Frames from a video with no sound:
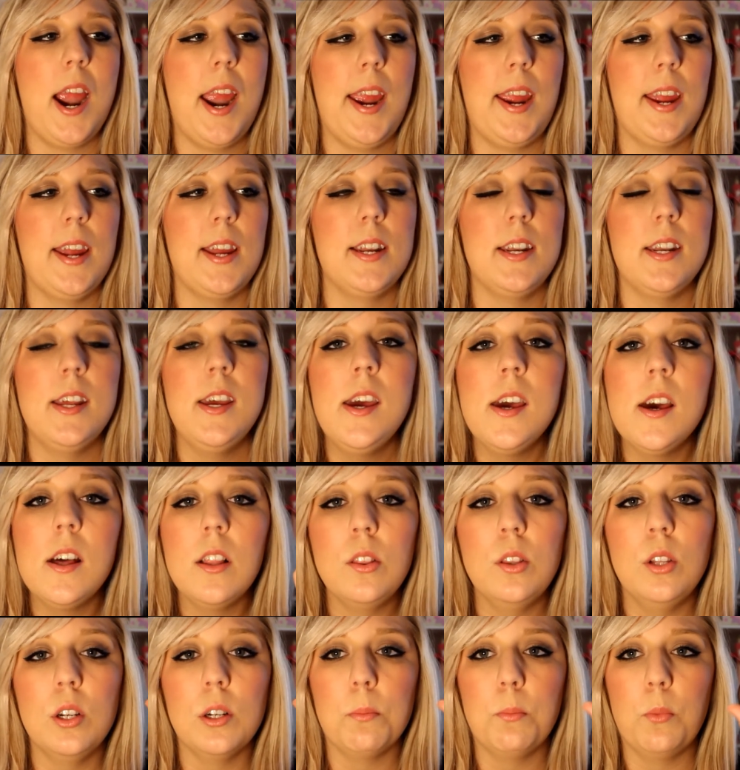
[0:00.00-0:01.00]
and
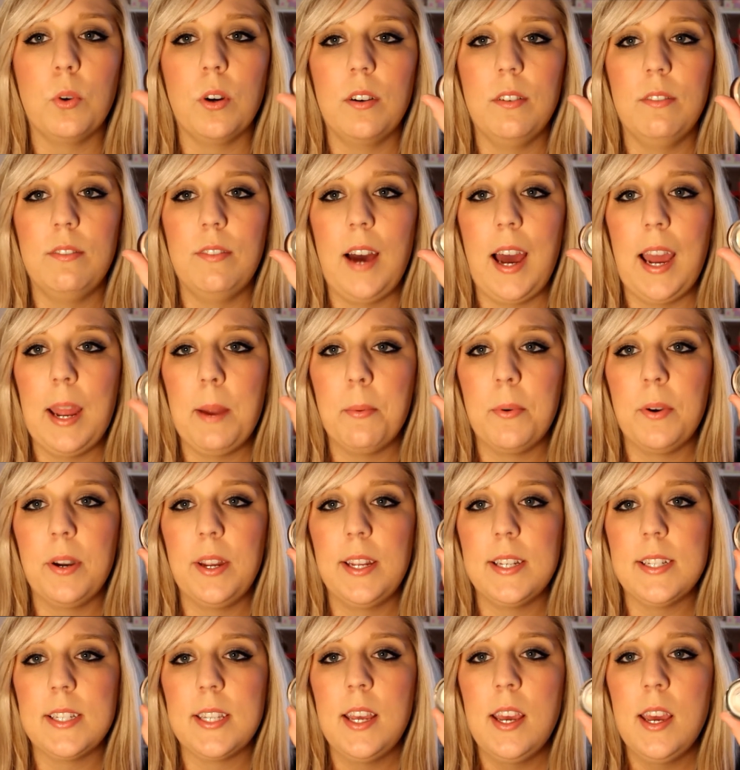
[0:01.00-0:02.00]
look more
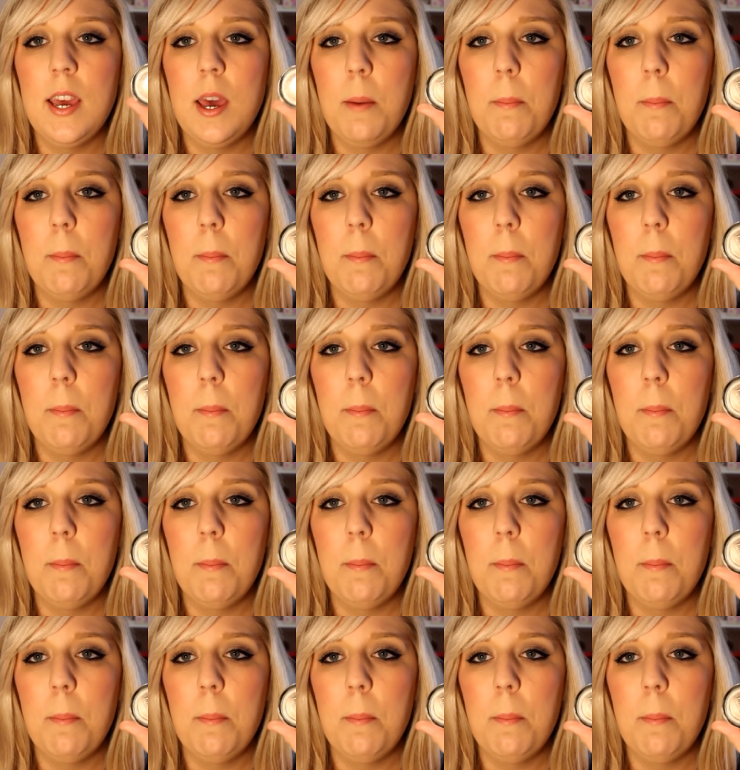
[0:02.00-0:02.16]
vibrant.